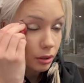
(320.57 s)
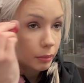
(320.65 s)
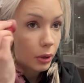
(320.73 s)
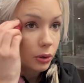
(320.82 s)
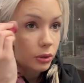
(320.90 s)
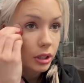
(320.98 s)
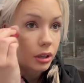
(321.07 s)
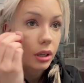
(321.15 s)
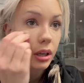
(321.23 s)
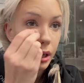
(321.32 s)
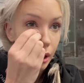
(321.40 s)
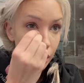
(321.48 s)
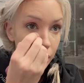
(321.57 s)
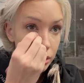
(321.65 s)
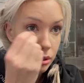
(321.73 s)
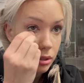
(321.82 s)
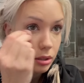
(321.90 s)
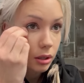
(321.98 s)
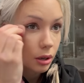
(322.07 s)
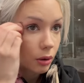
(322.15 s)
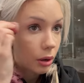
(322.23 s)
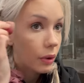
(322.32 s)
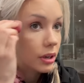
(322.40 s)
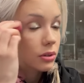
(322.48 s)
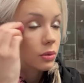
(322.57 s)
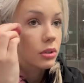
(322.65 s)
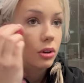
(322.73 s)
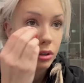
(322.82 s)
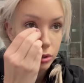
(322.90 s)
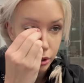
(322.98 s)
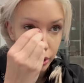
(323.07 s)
pneumonia and, you know, I went to a doctor.